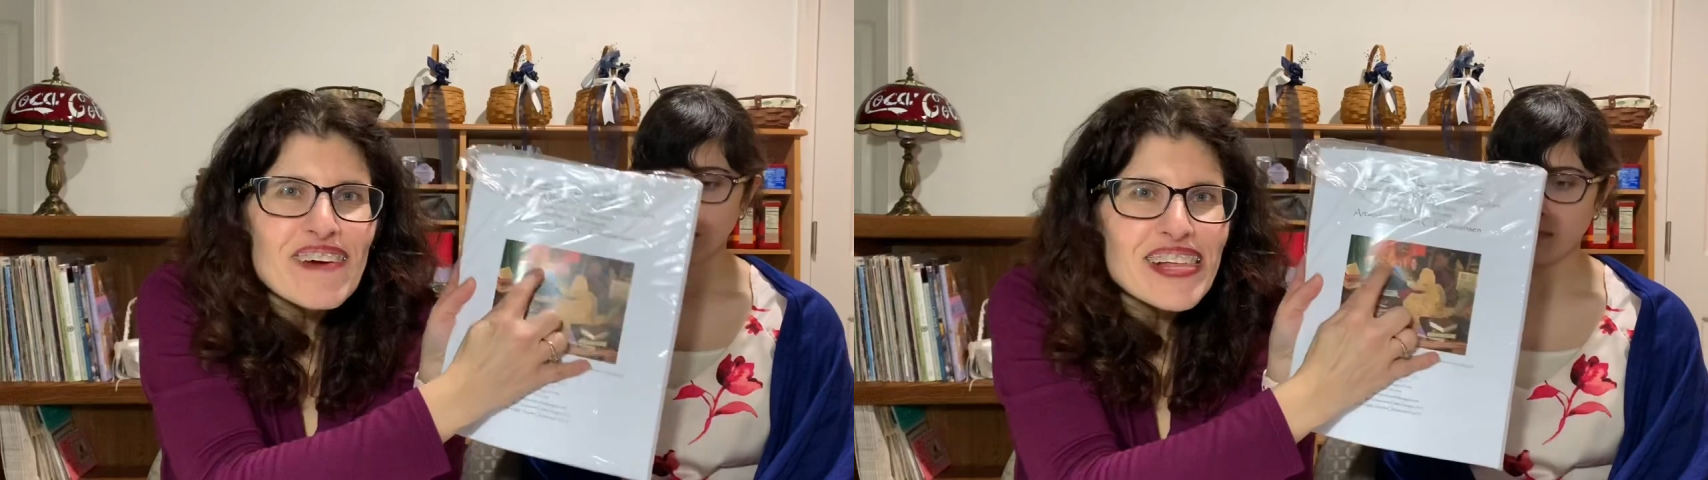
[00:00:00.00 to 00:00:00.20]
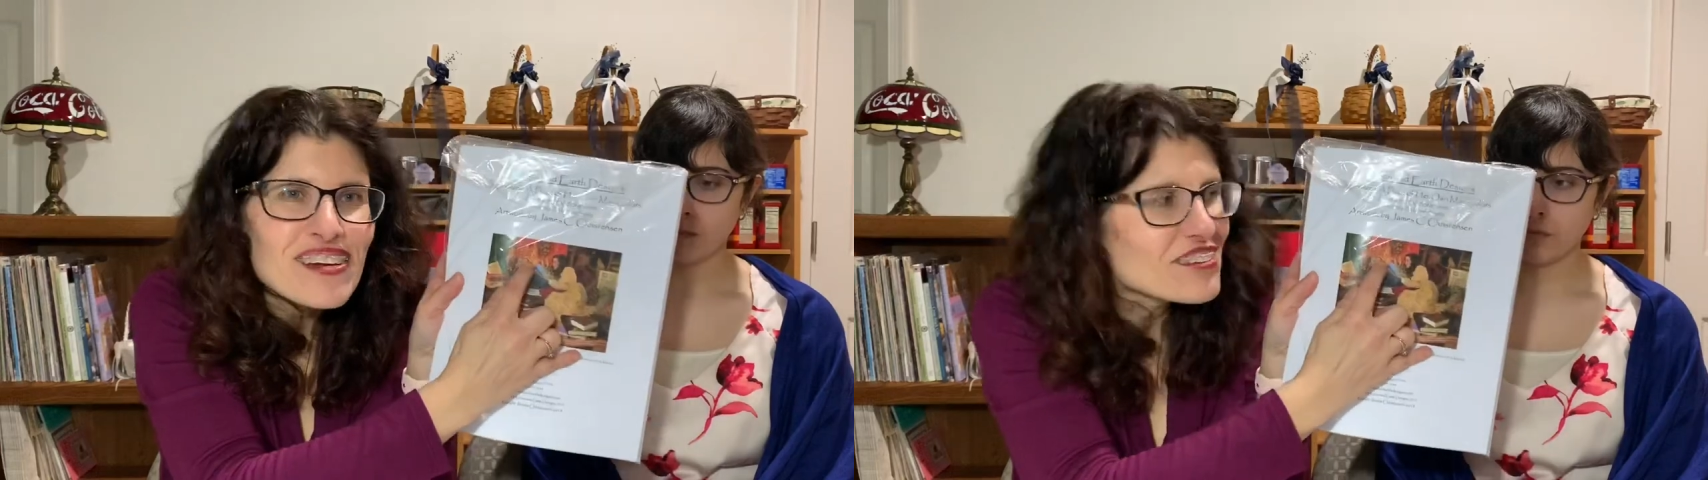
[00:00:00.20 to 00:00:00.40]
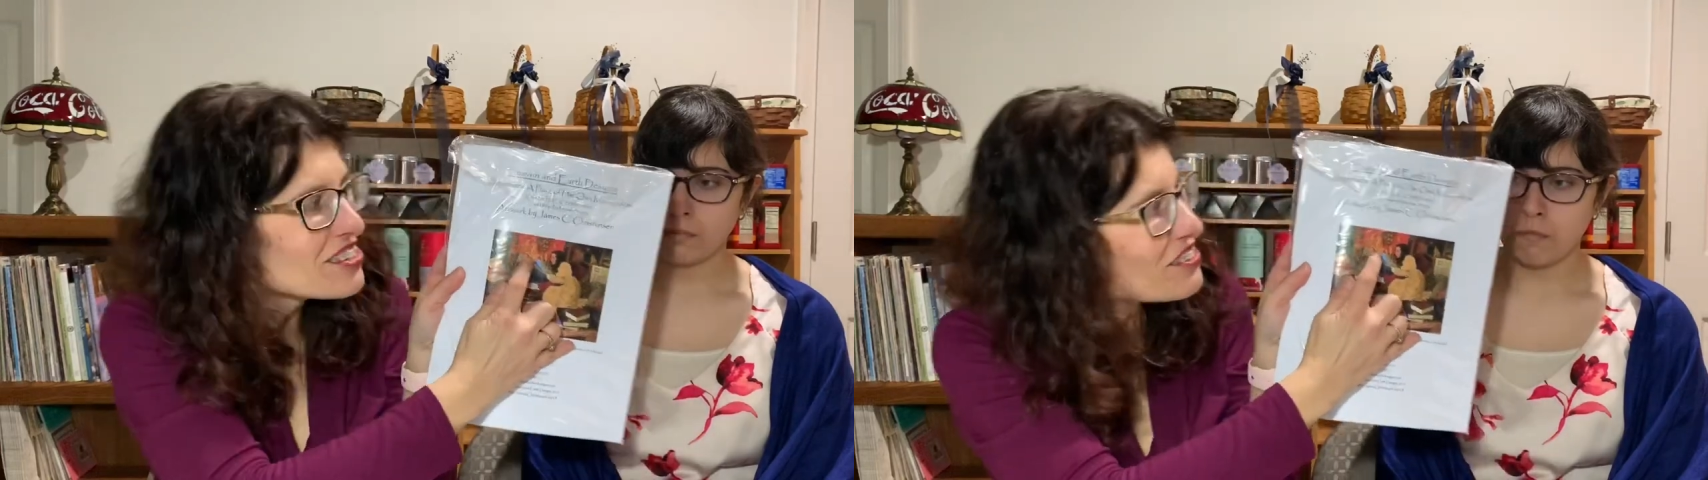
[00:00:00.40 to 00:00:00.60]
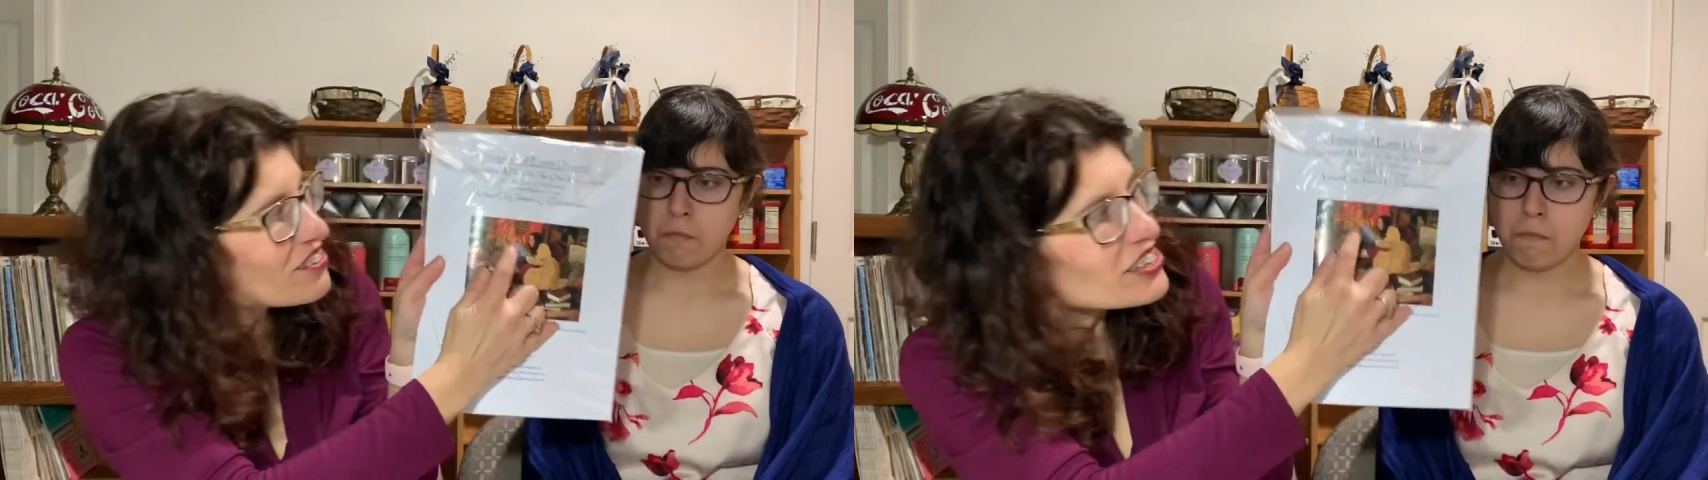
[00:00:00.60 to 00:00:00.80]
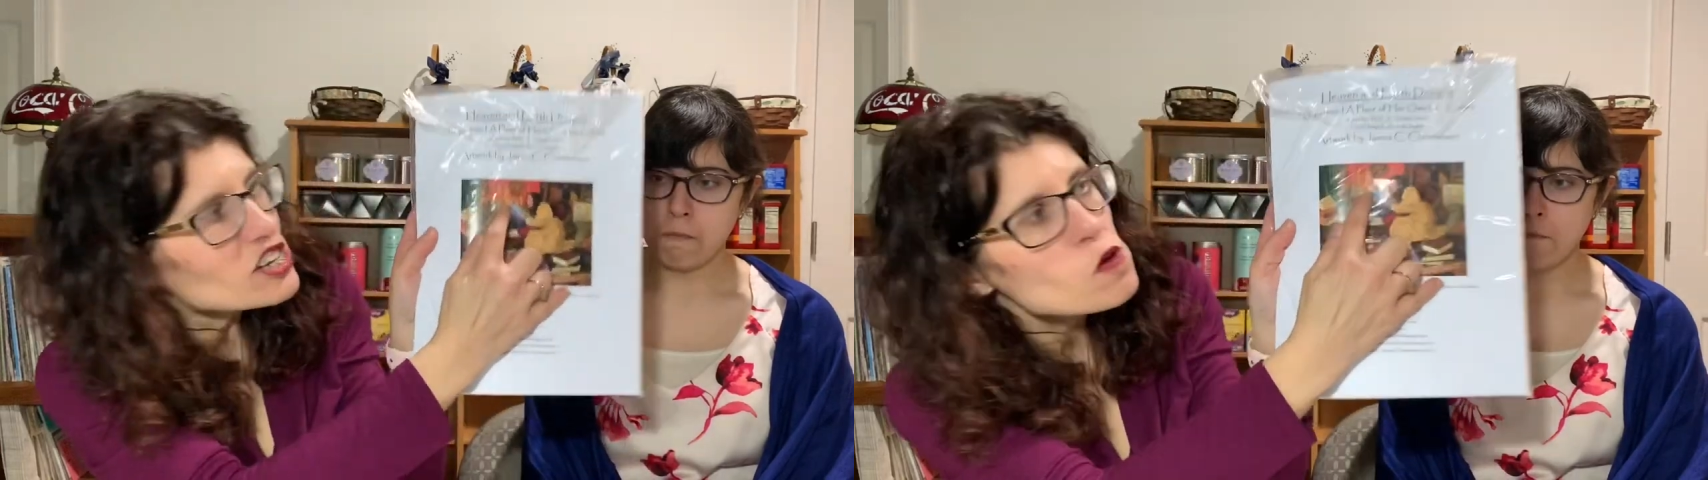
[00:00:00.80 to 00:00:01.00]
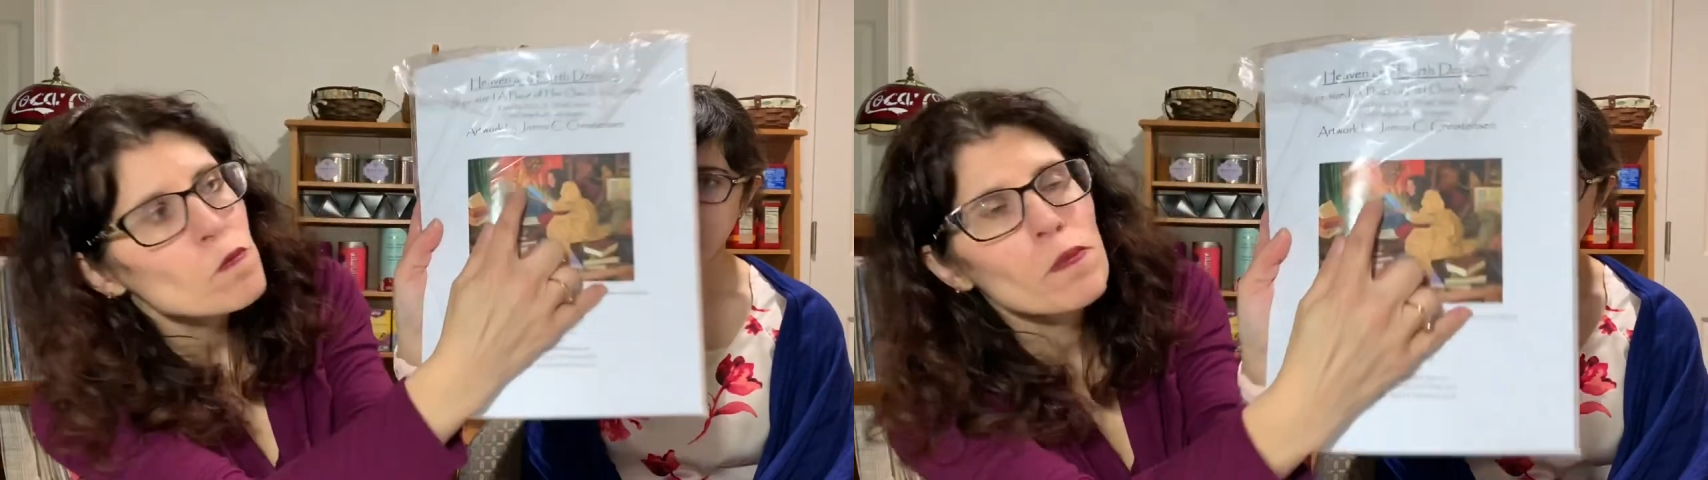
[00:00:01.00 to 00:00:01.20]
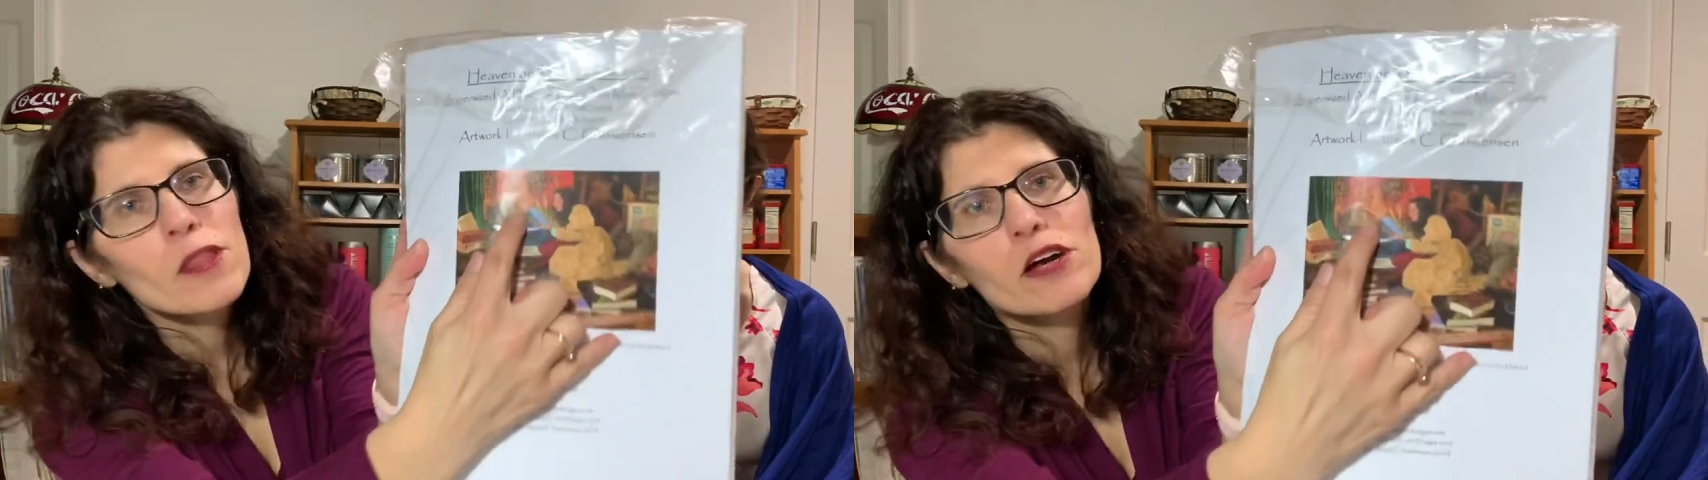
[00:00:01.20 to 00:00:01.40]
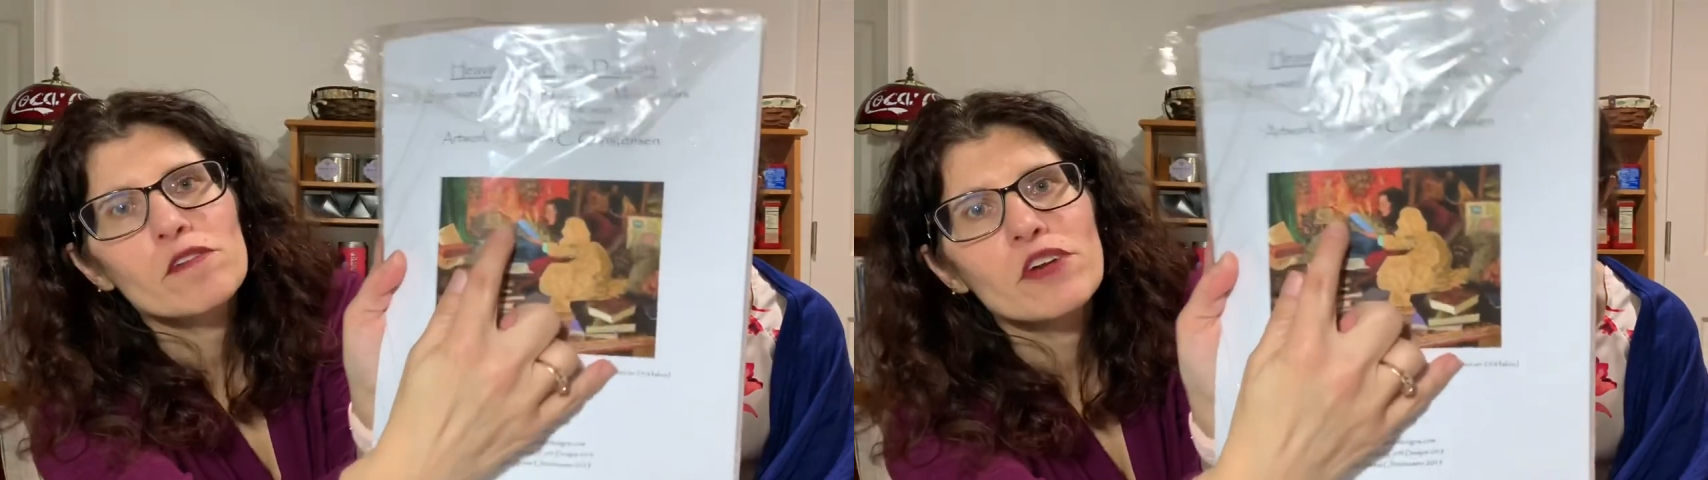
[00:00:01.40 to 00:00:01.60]
little unicorn.
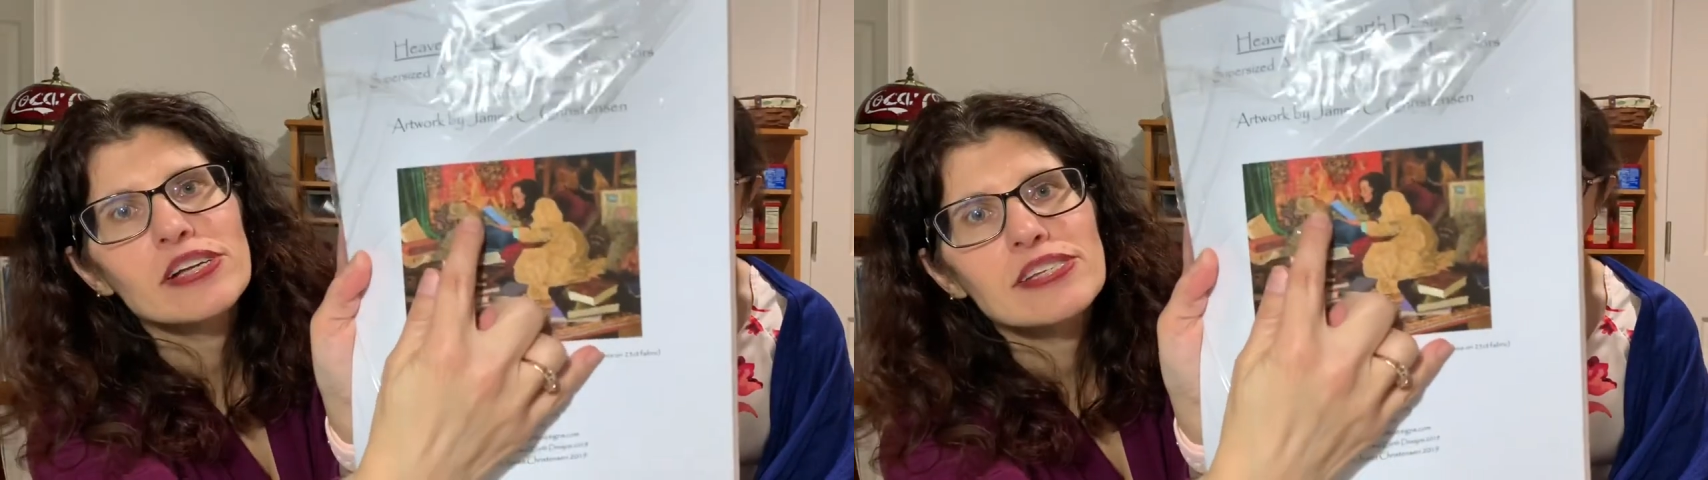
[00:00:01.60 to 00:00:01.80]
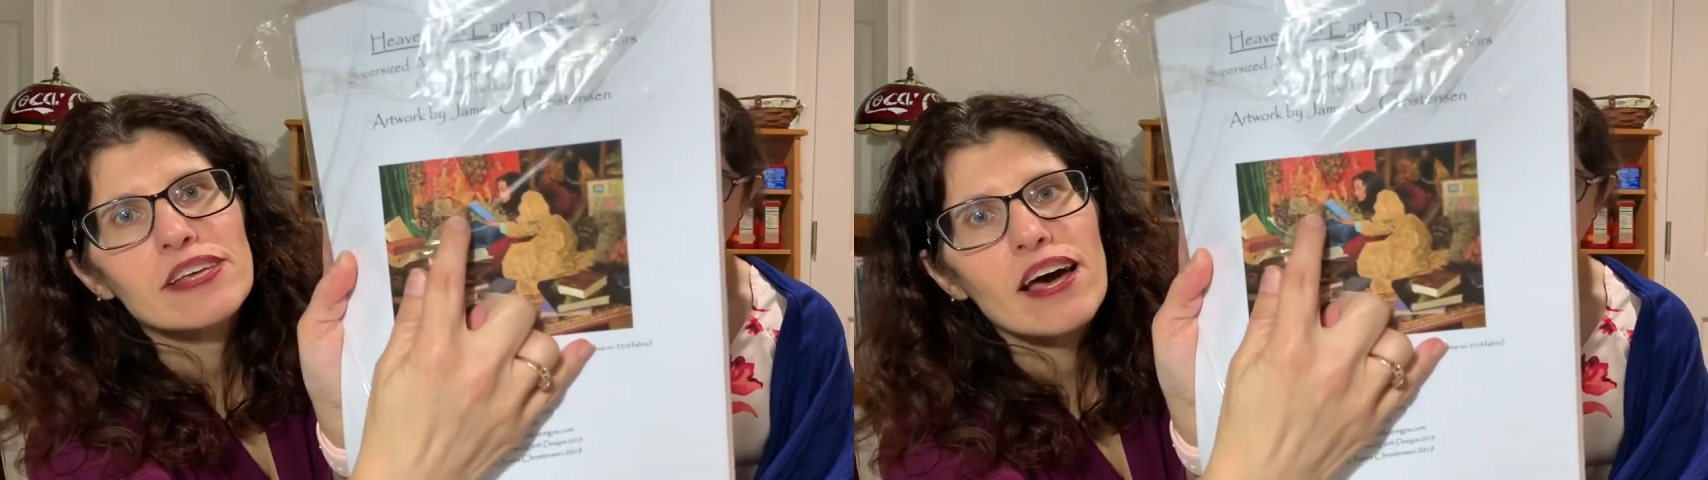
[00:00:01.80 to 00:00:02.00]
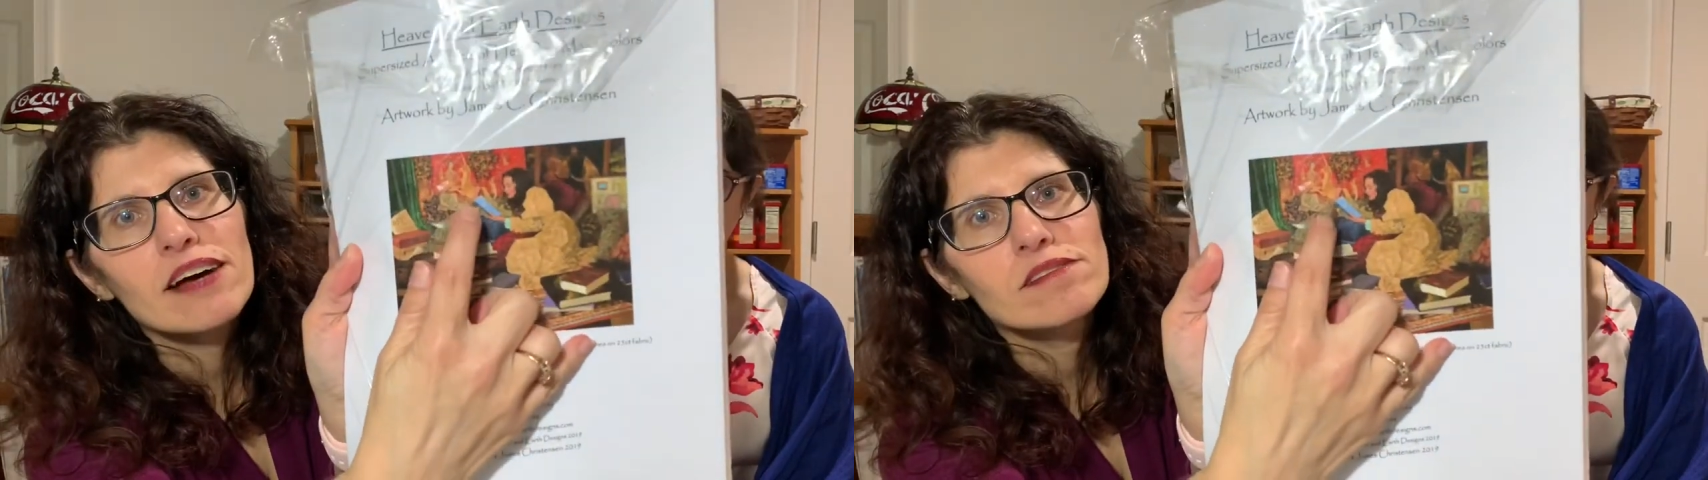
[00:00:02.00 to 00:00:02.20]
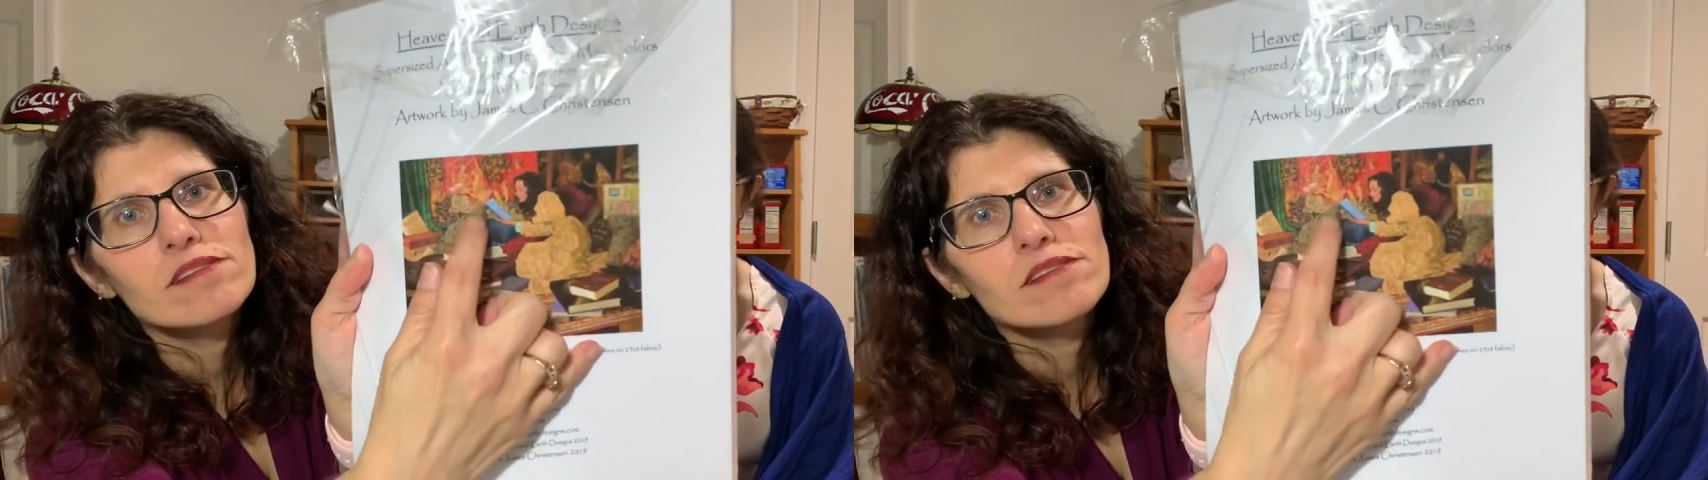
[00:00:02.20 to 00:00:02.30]
I don't know if you can see that,